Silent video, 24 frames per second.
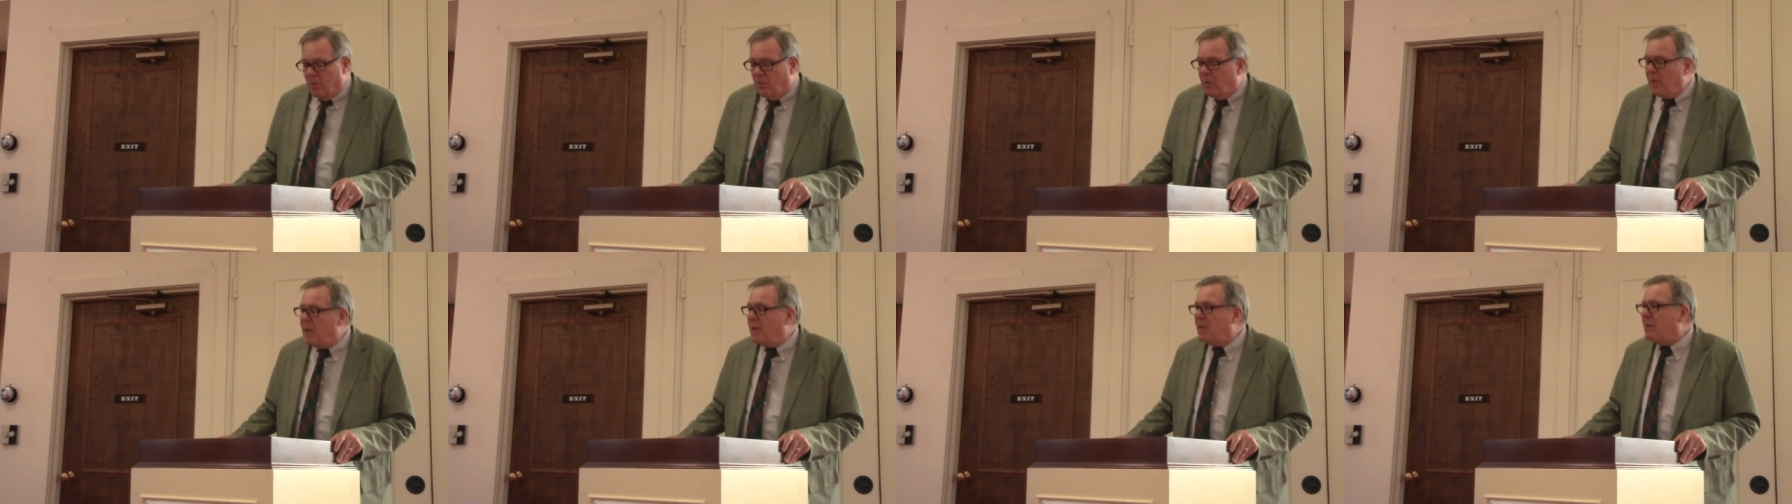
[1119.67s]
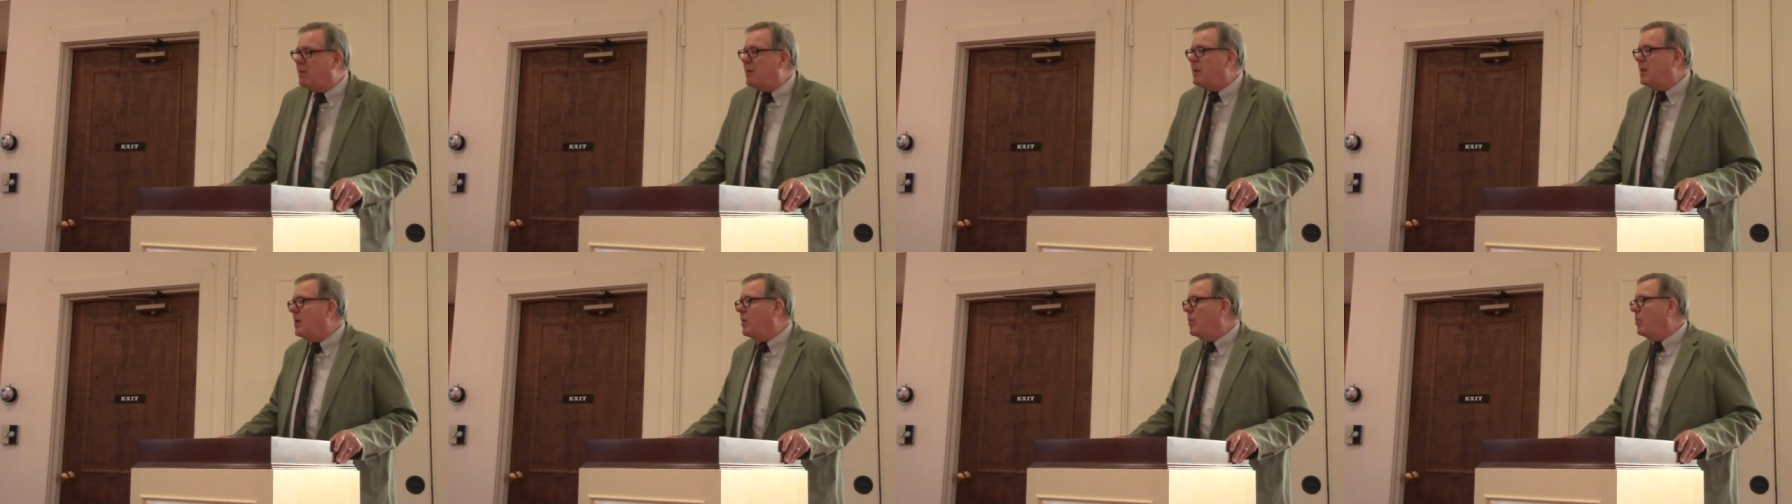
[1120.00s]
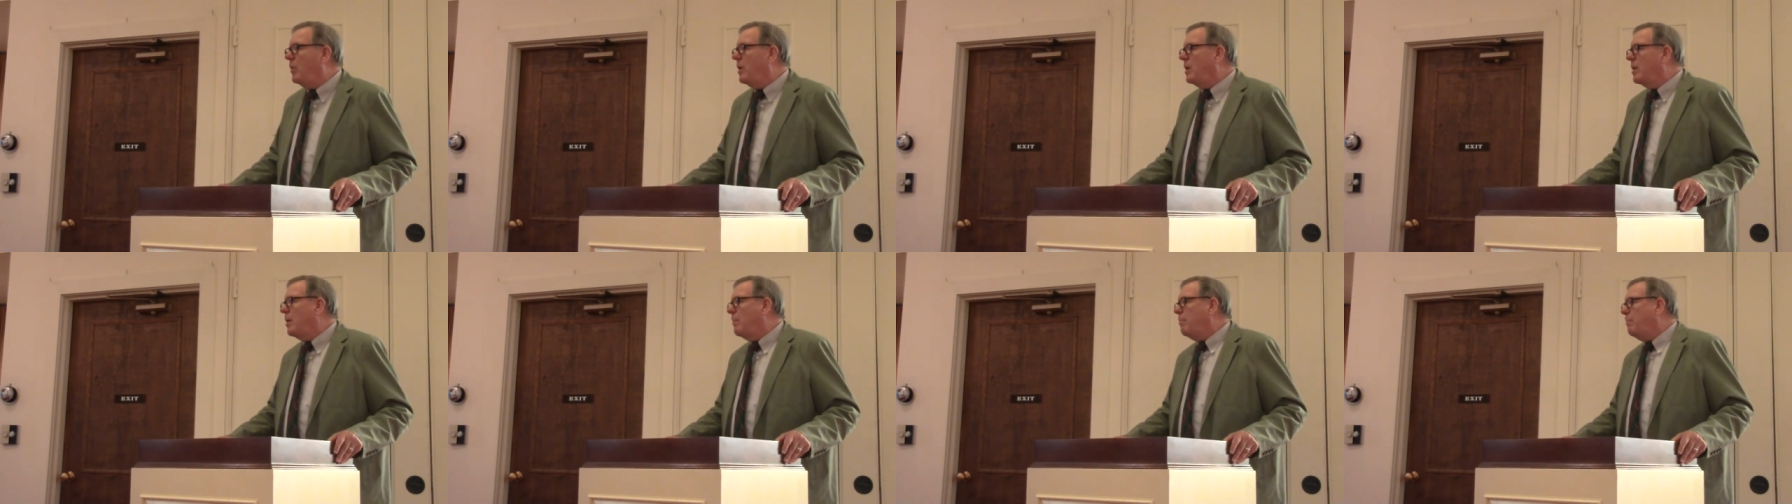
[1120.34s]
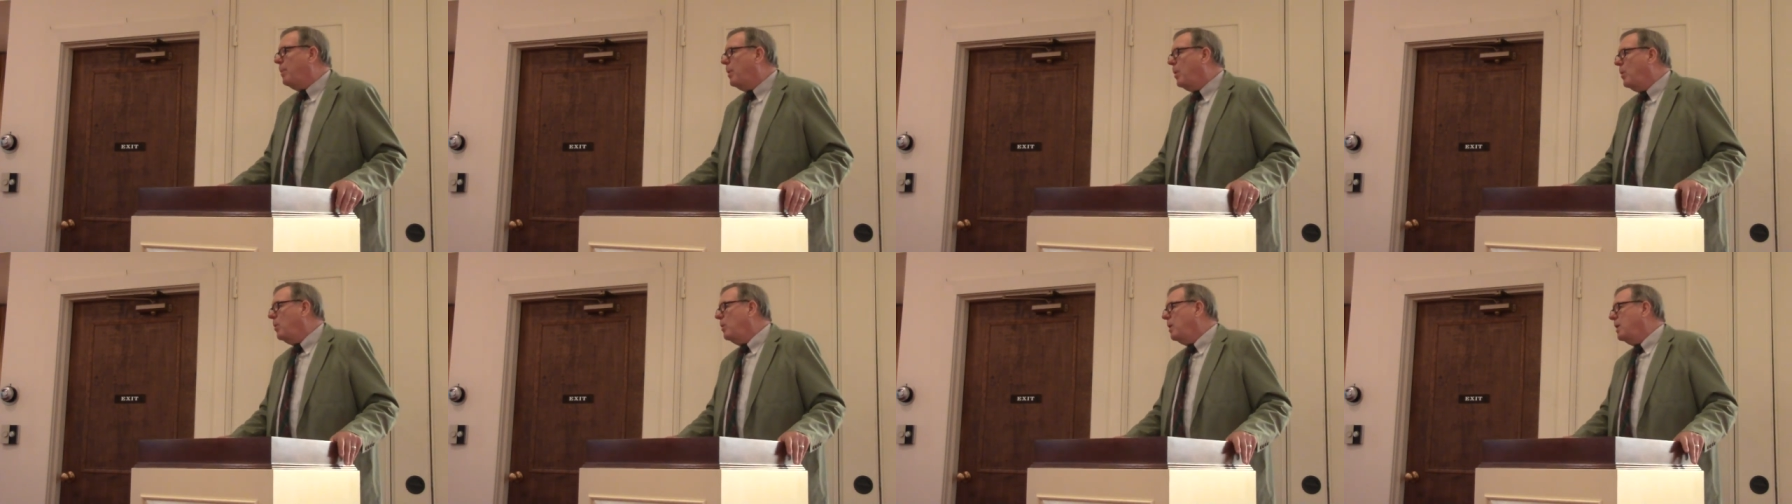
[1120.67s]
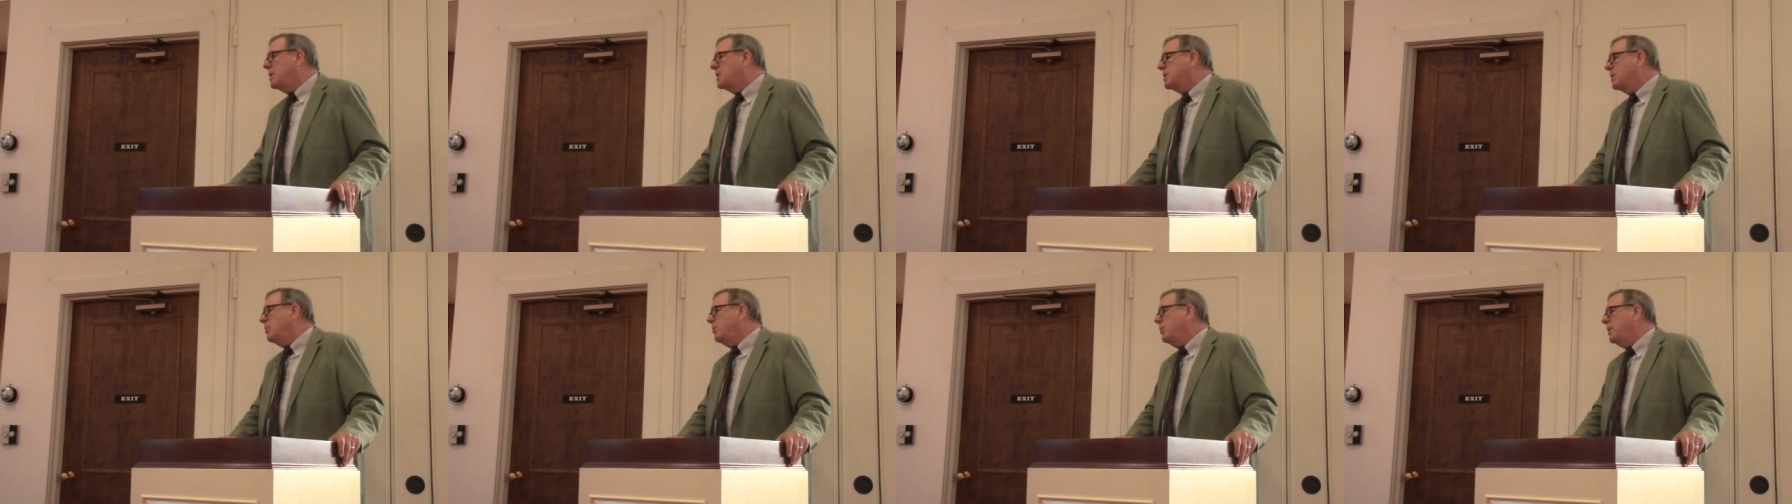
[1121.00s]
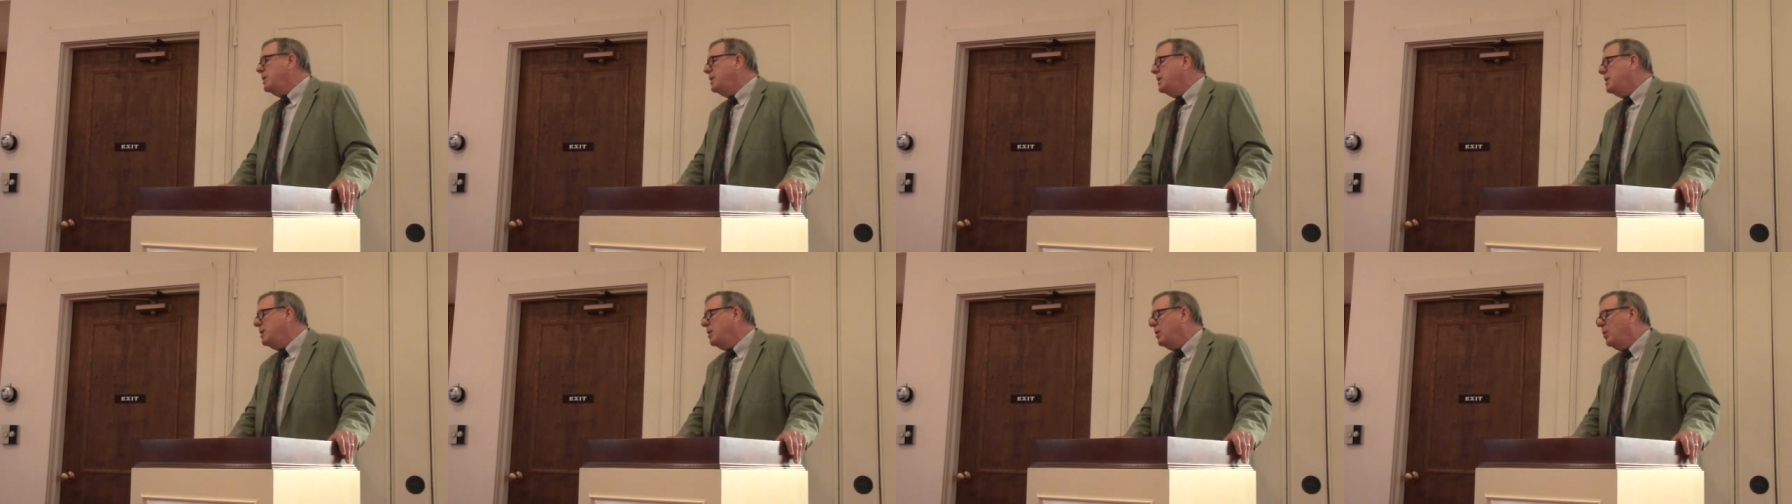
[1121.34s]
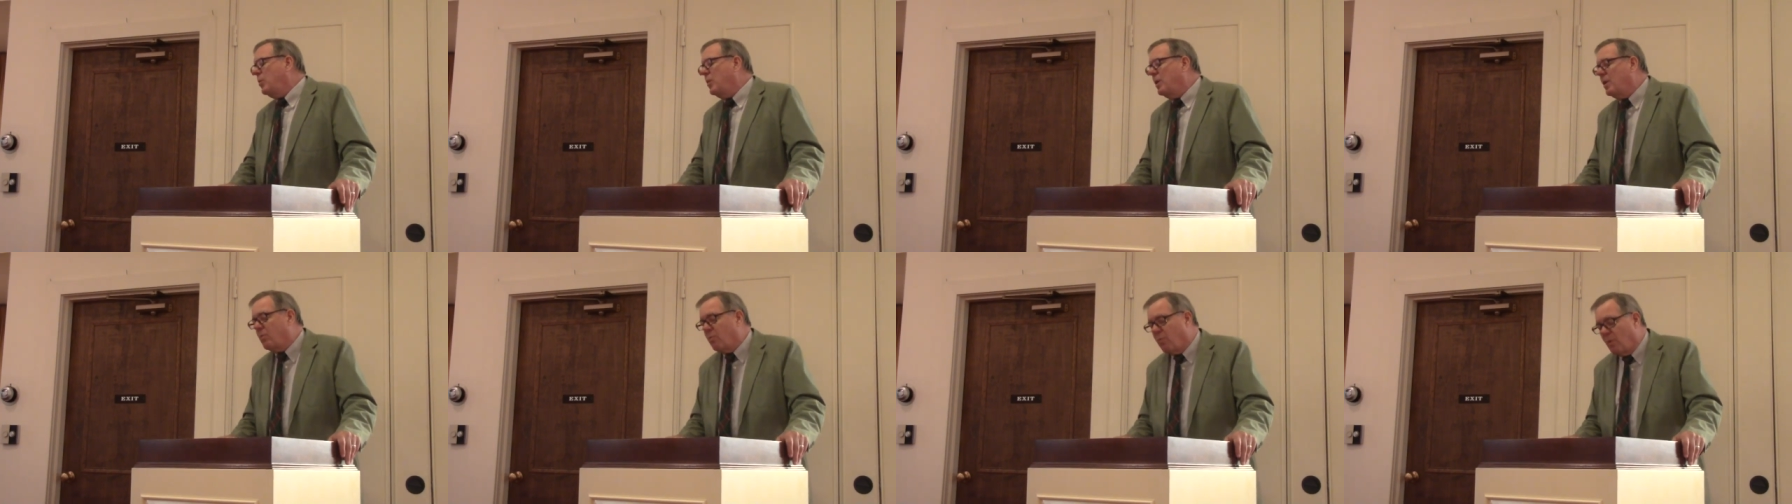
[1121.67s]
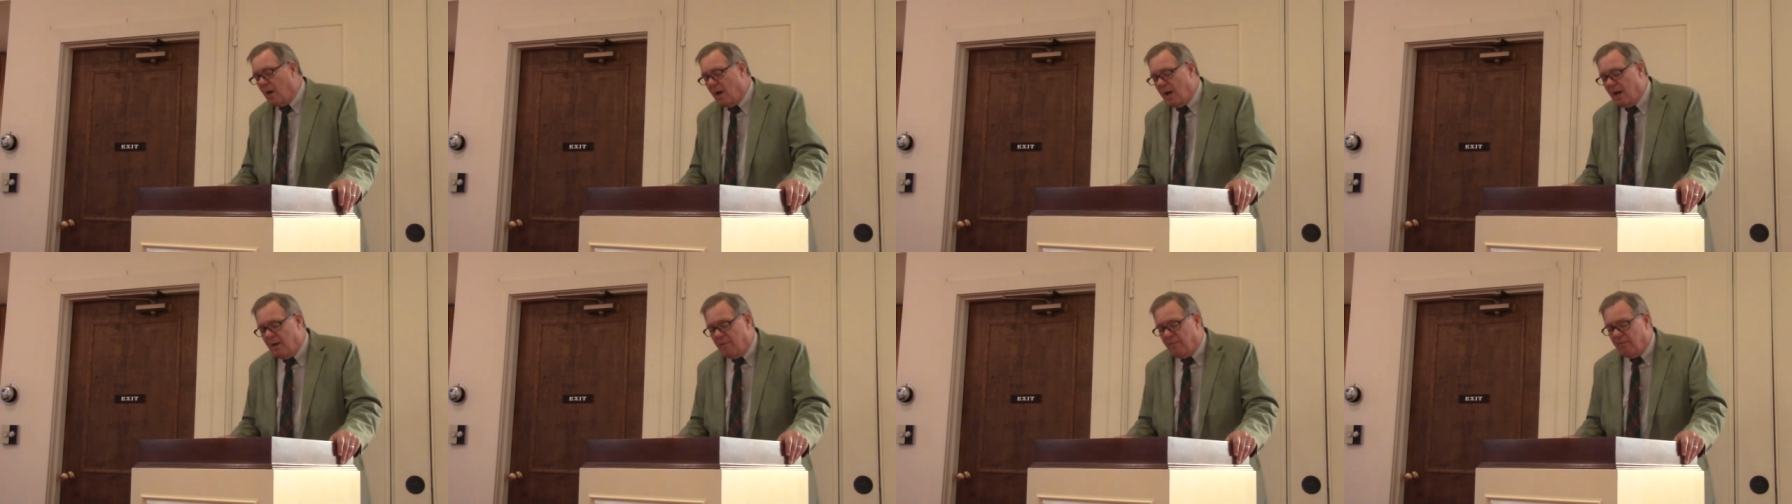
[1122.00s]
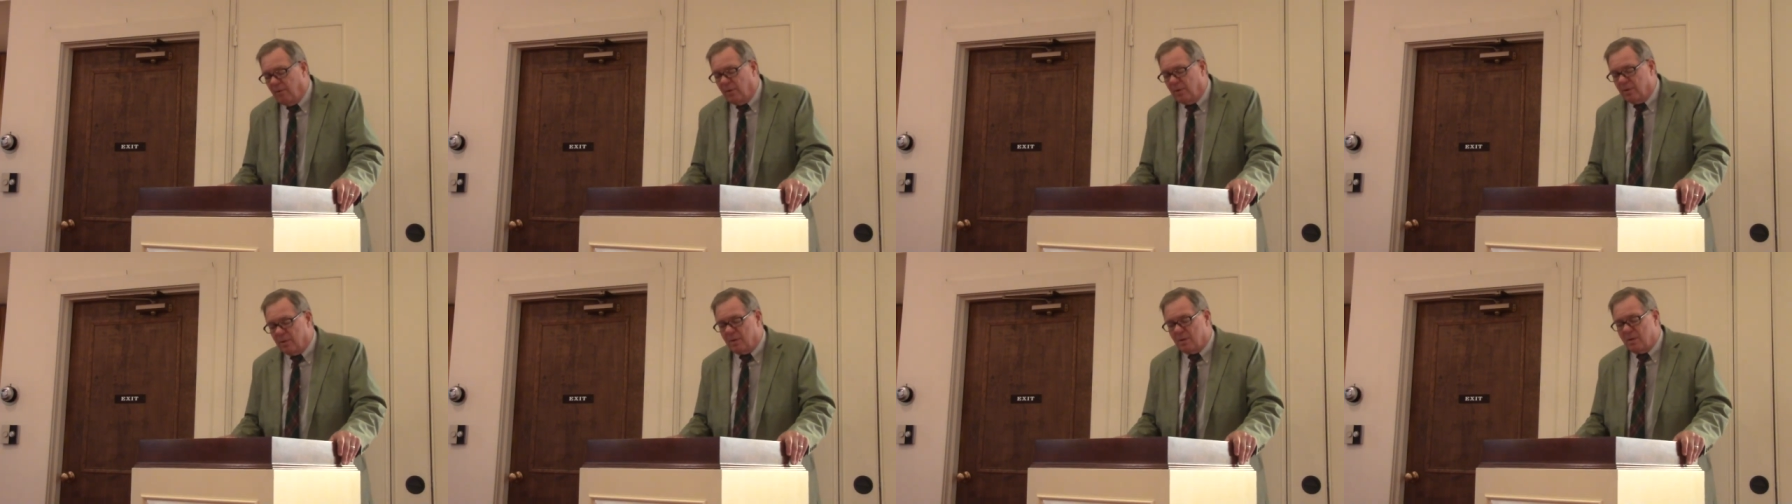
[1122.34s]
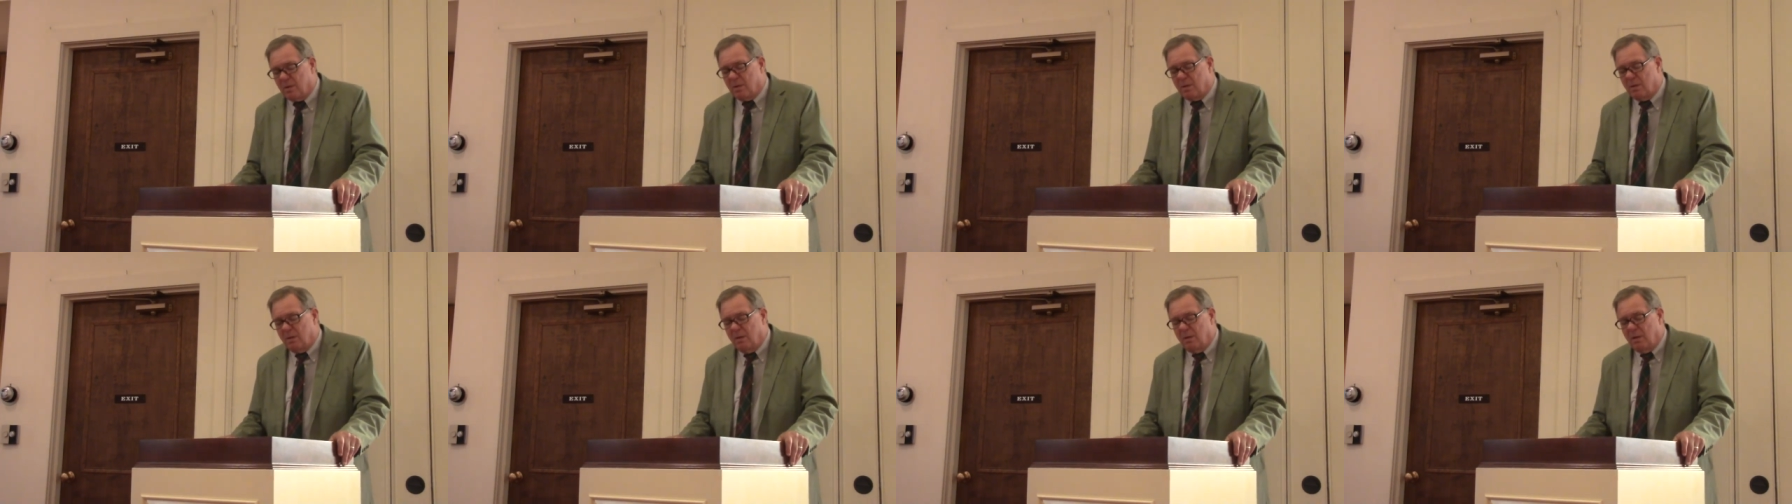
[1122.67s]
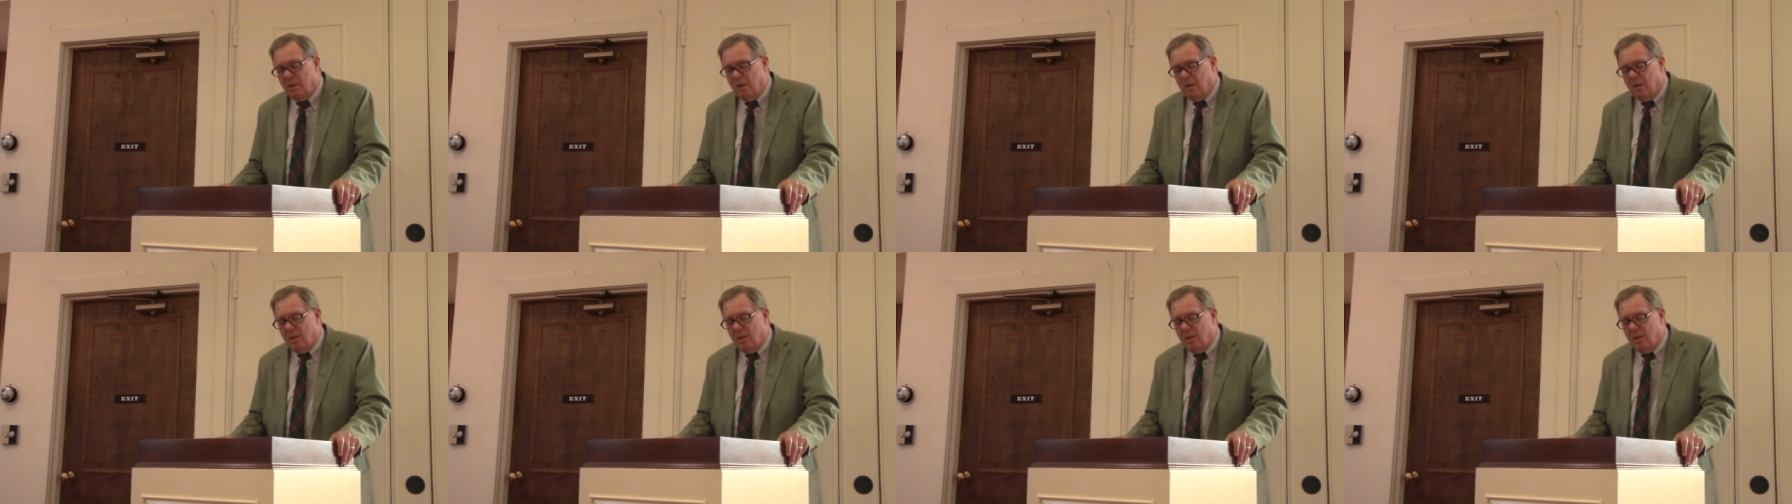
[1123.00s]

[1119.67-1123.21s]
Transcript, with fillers: We deal with opponents and we deal with rivals.